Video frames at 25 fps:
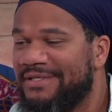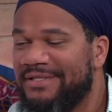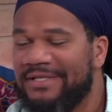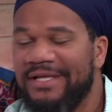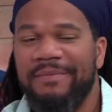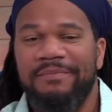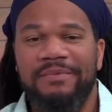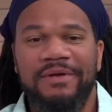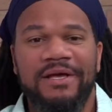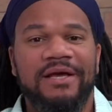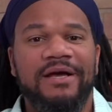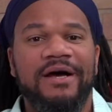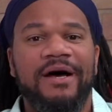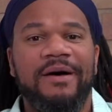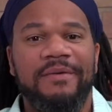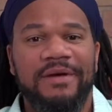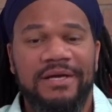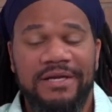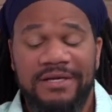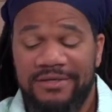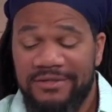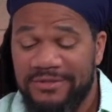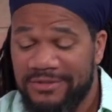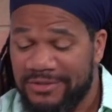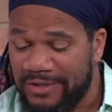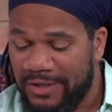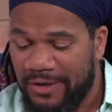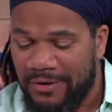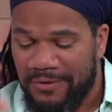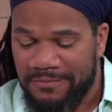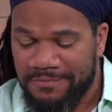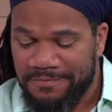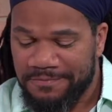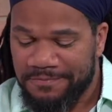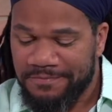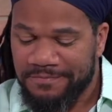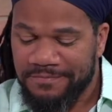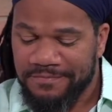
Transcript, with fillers: They become it. So